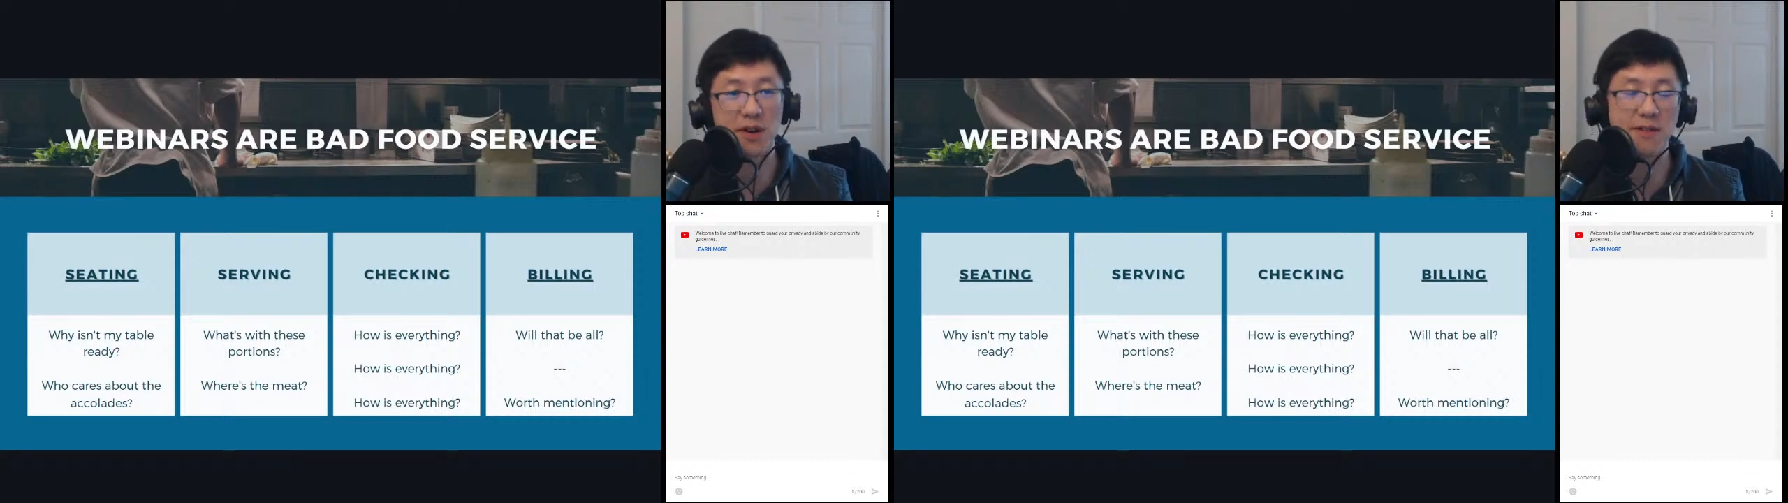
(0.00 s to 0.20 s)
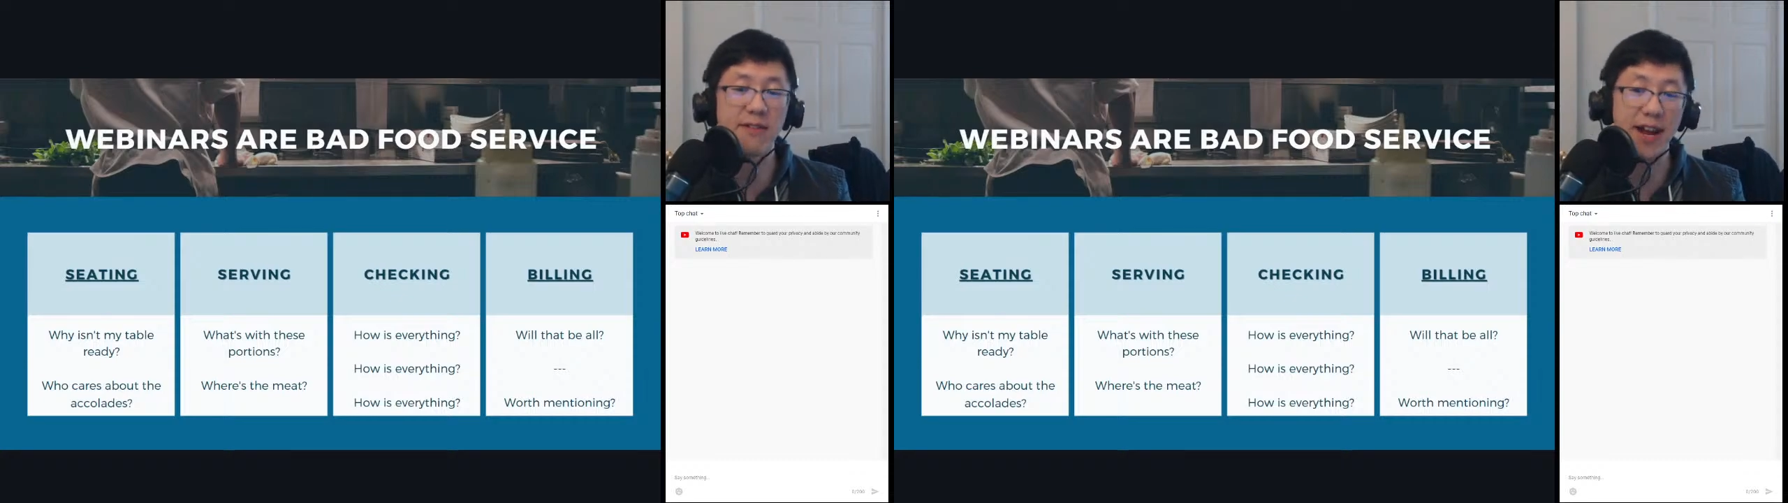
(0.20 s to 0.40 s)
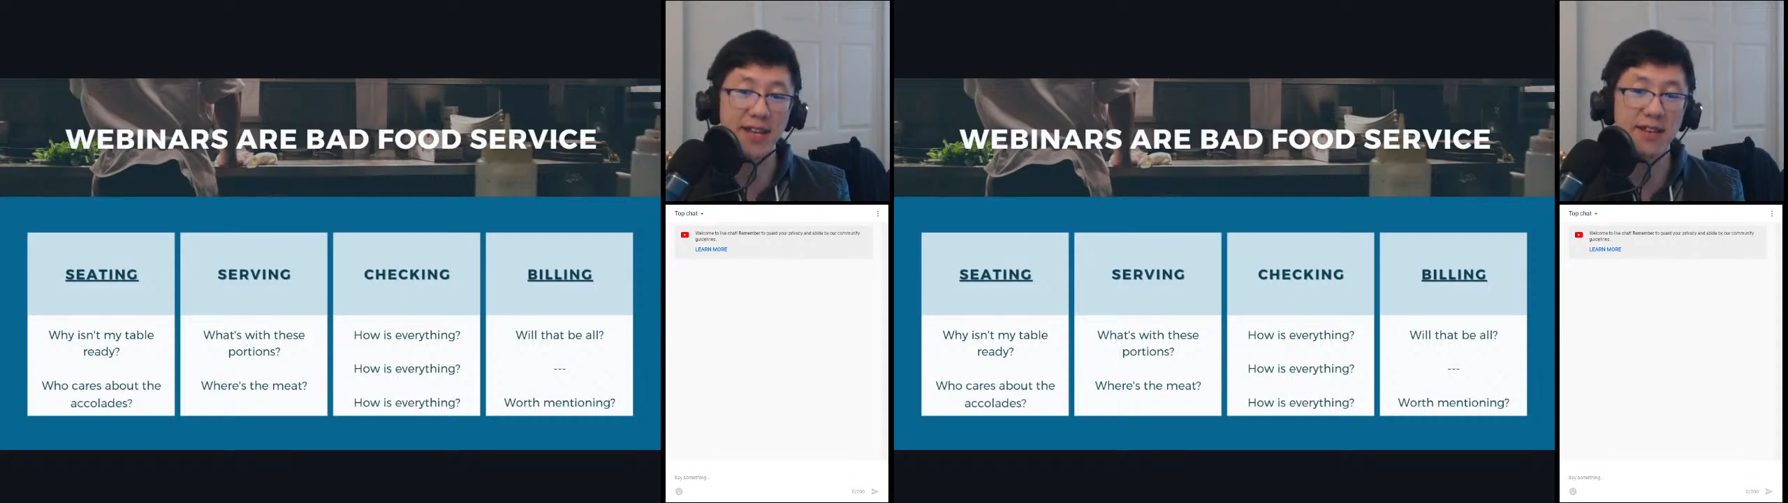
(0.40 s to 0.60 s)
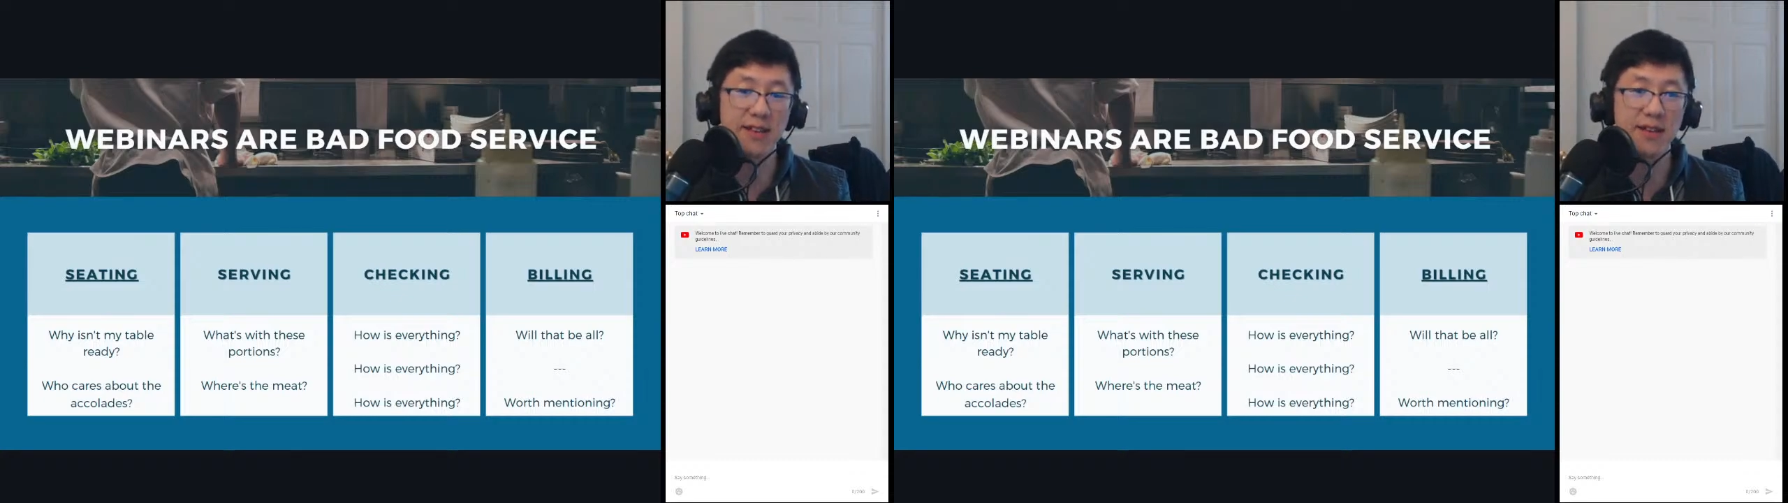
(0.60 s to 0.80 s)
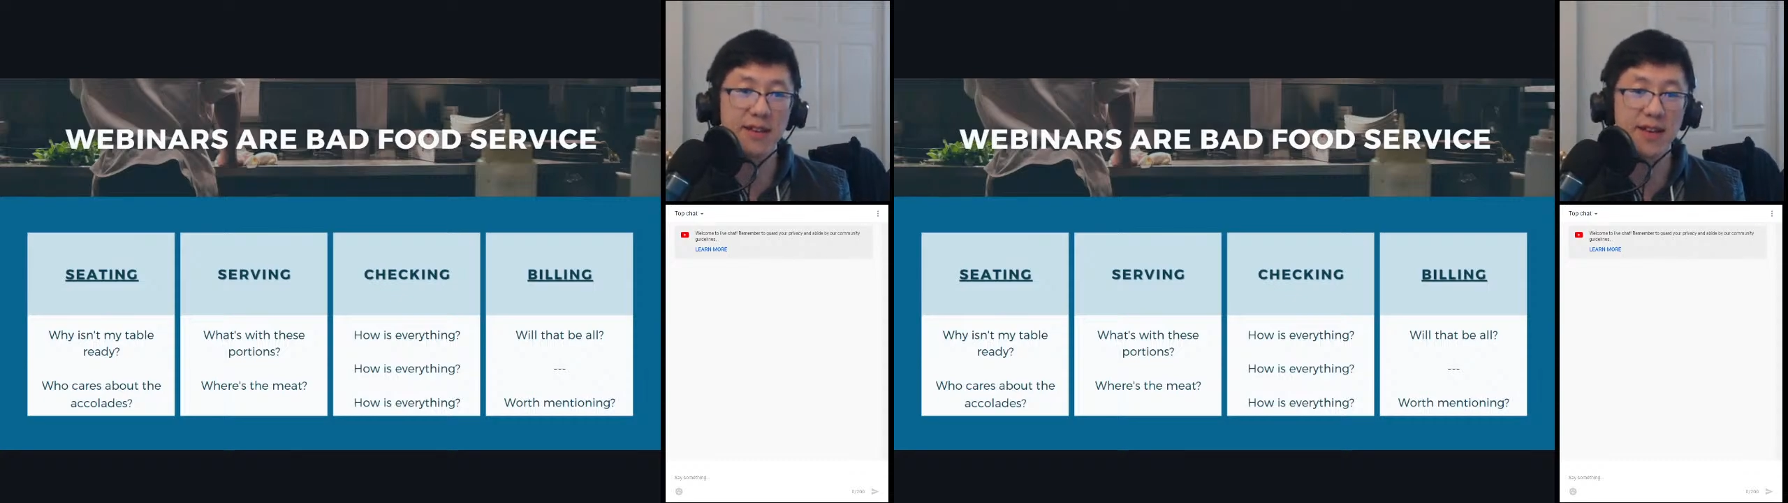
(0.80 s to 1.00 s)
aren't right.
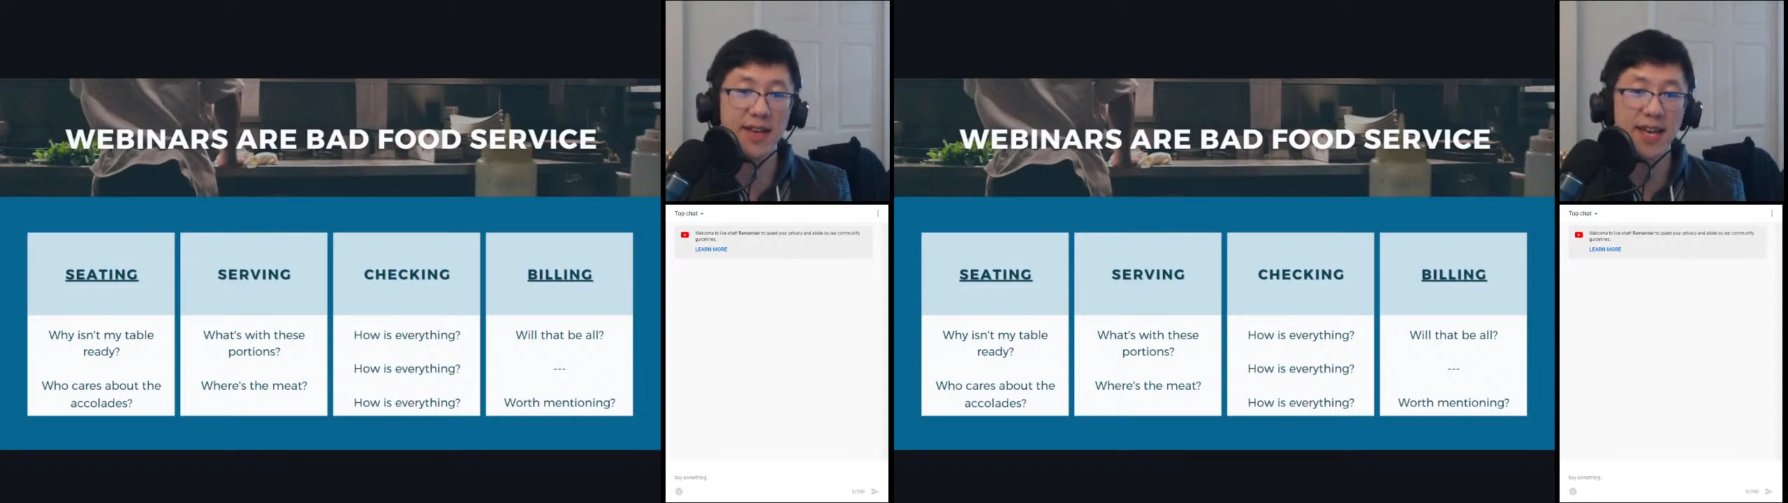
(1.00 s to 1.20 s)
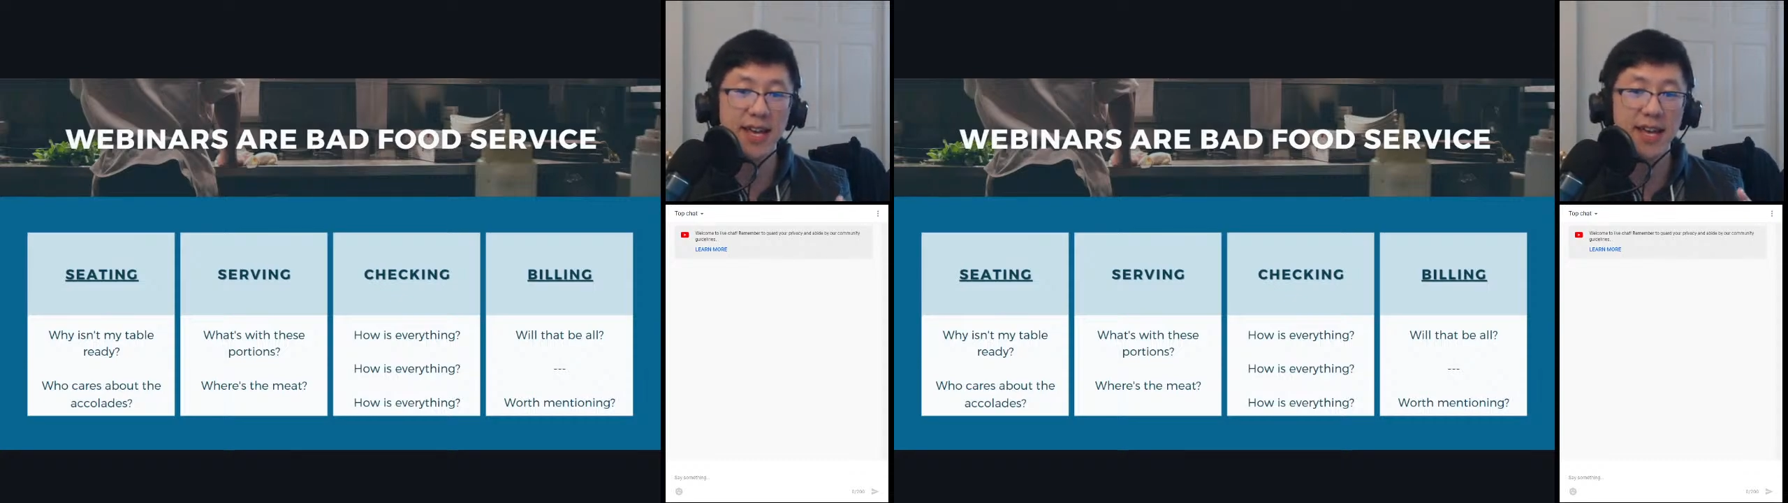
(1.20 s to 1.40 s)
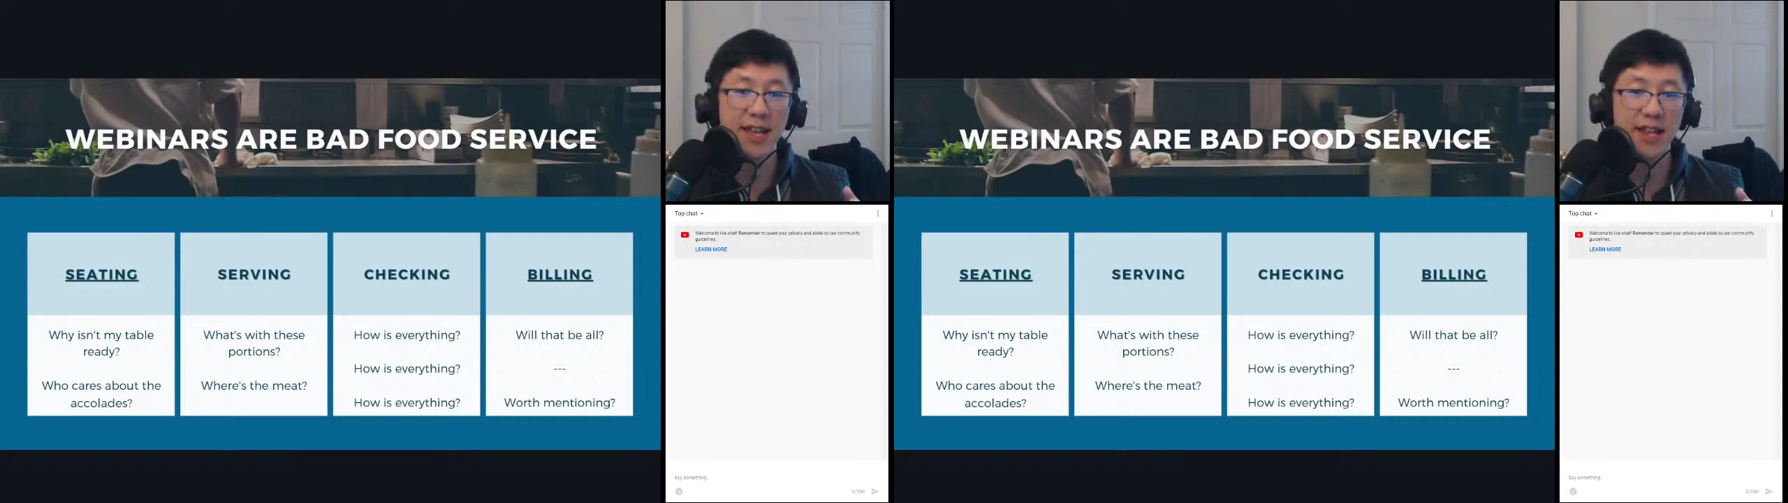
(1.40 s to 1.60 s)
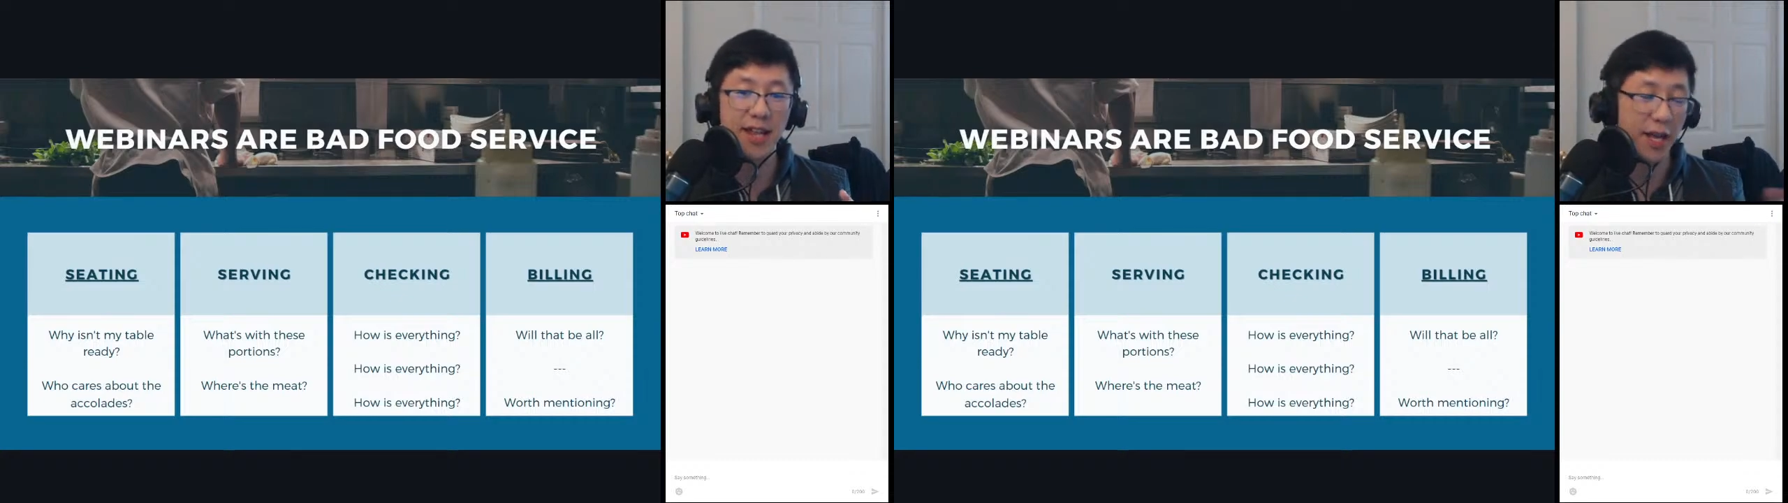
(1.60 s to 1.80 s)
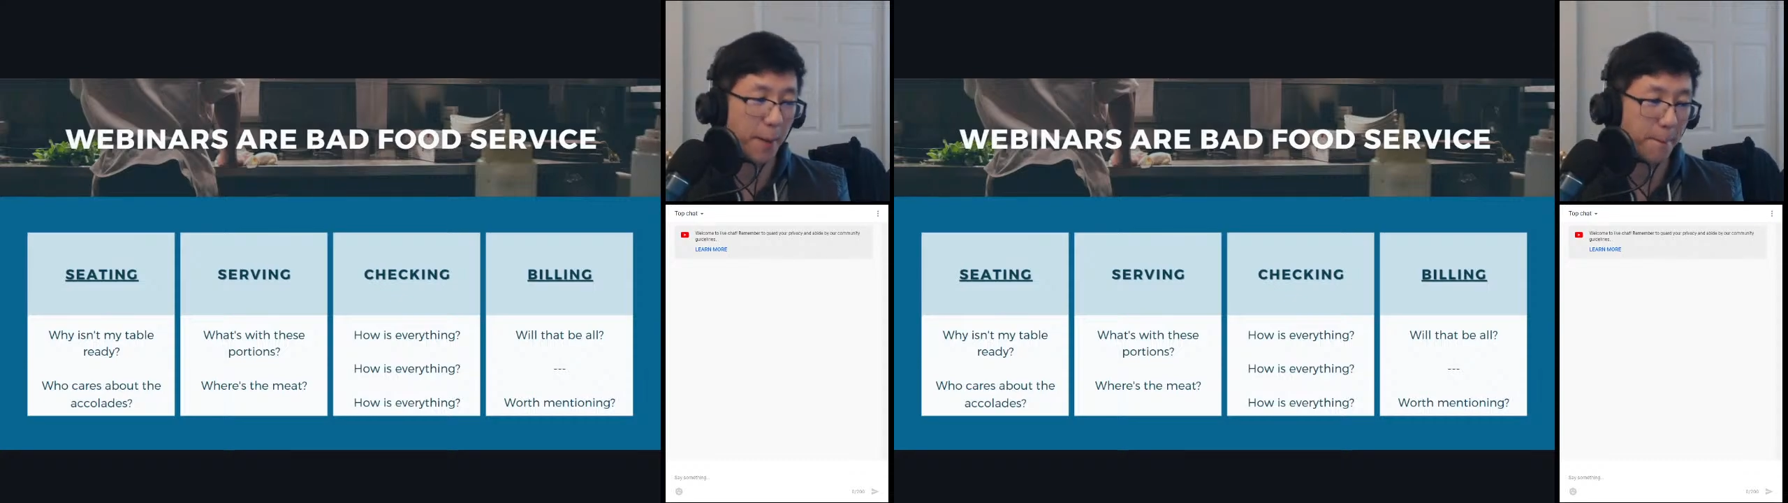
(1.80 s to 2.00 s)

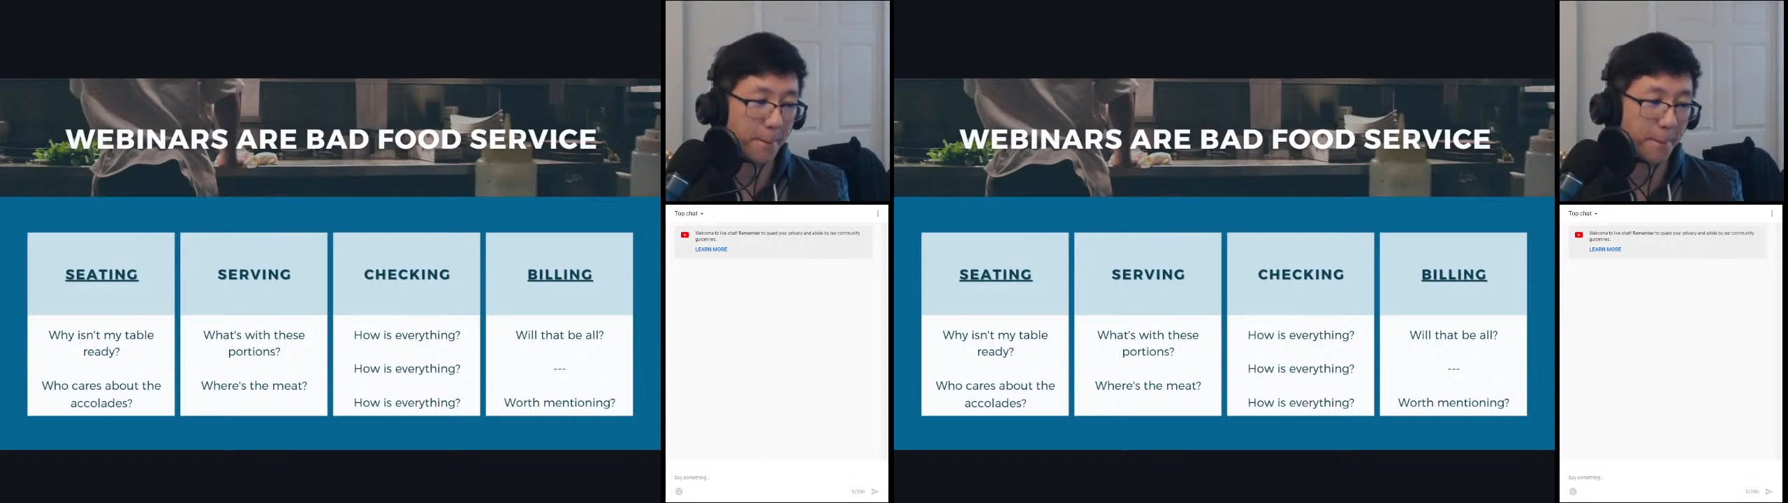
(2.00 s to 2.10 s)
Like